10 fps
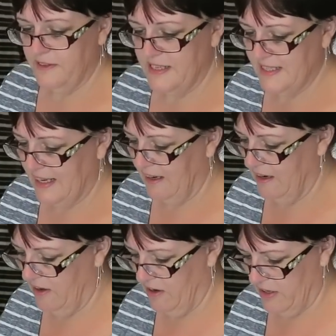for these
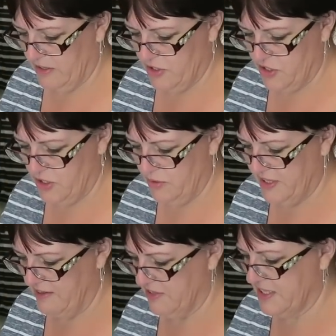Clarks shoes.
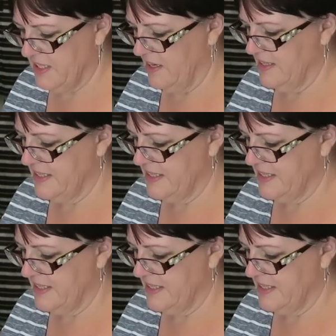They're a size